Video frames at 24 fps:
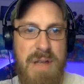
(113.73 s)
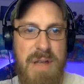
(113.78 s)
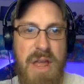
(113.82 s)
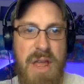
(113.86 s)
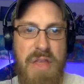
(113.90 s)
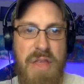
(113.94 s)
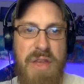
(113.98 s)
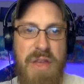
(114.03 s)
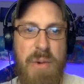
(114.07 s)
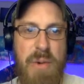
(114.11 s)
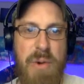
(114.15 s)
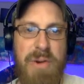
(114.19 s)

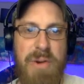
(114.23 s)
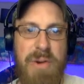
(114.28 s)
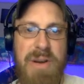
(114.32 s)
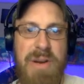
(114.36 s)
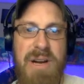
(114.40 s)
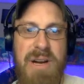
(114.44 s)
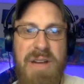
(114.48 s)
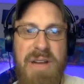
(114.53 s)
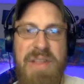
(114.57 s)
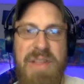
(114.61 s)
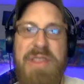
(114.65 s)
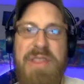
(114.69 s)

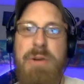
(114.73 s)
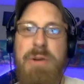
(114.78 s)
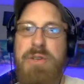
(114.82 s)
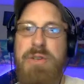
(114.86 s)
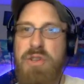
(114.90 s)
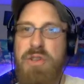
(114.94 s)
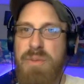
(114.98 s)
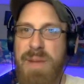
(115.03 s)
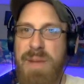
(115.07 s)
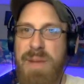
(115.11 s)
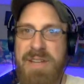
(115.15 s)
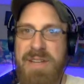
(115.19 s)
I think there were
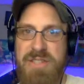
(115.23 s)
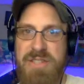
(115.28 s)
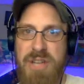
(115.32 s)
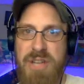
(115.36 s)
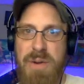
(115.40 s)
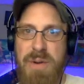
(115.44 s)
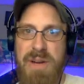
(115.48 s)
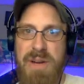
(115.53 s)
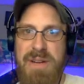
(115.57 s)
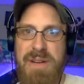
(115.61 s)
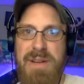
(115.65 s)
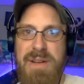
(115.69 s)
two mics
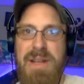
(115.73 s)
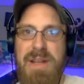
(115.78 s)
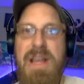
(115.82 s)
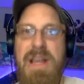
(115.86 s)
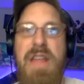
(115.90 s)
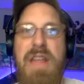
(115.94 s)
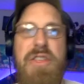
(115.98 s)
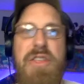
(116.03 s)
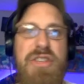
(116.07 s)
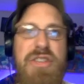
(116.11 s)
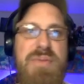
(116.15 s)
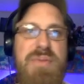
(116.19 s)
going.
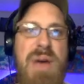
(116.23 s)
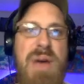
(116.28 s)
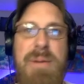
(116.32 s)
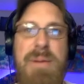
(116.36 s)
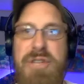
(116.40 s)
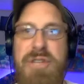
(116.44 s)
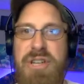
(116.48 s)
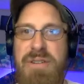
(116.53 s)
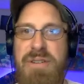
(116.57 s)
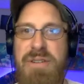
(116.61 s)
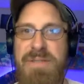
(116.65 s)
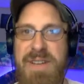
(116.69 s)
This probably
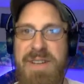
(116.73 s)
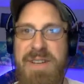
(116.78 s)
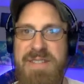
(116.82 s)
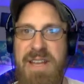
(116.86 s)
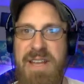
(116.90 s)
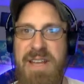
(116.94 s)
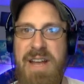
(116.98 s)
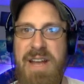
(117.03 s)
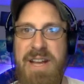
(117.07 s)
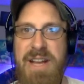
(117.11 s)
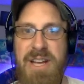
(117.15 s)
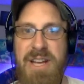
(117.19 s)
should have fixed
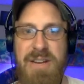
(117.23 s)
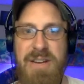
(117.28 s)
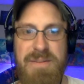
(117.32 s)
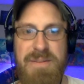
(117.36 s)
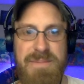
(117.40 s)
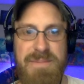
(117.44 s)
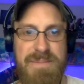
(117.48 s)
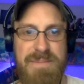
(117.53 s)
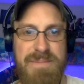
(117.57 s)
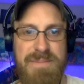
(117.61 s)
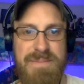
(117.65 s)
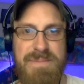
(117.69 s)
that echo.
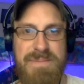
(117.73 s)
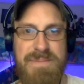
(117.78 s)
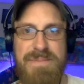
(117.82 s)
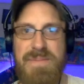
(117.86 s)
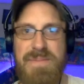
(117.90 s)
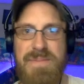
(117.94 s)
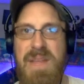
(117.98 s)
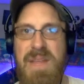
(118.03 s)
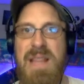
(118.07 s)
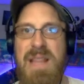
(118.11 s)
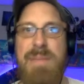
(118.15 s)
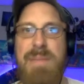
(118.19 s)

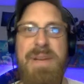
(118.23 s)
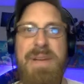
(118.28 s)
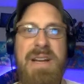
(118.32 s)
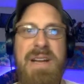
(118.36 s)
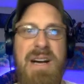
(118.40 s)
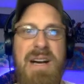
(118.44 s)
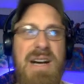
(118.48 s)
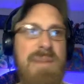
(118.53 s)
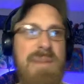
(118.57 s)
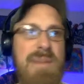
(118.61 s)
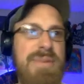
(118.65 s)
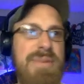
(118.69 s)
Let me,
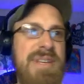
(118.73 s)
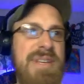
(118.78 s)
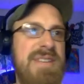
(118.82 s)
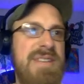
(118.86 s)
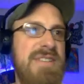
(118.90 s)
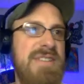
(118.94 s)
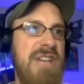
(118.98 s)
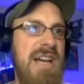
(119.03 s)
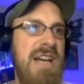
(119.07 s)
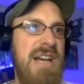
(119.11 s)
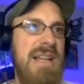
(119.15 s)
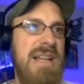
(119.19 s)

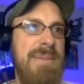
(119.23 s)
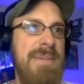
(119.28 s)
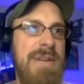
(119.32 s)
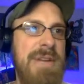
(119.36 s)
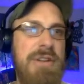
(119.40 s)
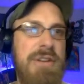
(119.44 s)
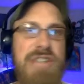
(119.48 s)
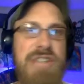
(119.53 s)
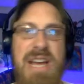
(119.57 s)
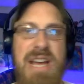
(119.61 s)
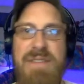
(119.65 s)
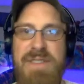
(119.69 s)
please let me know,
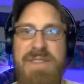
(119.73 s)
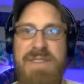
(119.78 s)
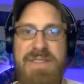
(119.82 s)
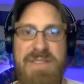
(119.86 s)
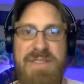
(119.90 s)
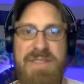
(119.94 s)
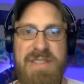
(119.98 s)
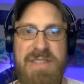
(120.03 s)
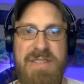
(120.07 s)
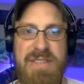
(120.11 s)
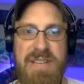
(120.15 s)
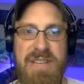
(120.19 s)
chat, if this
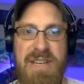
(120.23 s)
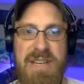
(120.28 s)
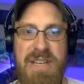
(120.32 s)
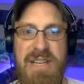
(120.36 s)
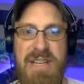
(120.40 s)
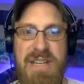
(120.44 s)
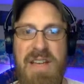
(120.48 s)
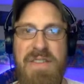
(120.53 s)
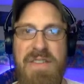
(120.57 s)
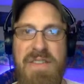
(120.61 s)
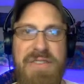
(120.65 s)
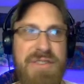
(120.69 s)

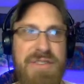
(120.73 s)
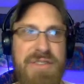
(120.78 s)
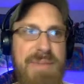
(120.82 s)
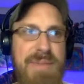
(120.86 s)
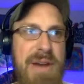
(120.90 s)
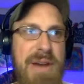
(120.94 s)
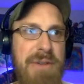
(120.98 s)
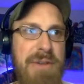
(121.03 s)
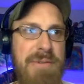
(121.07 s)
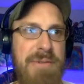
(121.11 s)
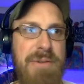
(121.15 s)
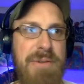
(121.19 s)
is
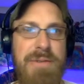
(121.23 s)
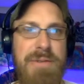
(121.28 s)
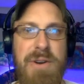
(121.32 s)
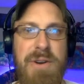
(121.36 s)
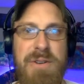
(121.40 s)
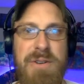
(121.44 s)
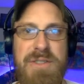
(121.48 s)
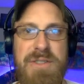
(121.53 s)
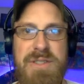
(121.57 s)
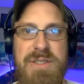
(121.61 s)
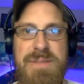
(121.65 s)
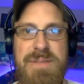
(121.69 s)
better for you
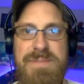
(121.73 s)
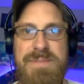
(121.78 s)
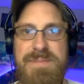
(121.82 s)
folks.